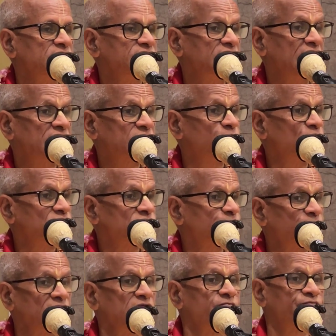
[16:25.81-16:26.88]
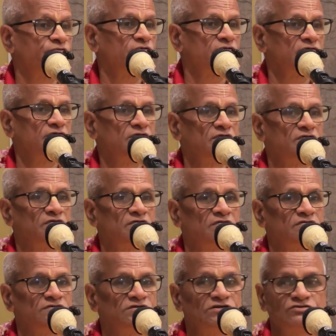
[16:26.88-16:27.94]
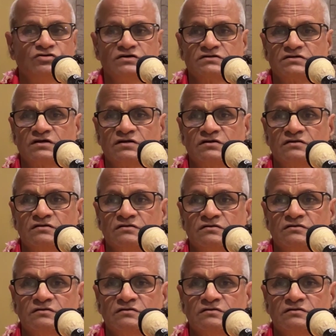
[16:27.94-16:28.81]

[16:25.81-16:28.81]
that much painful situation.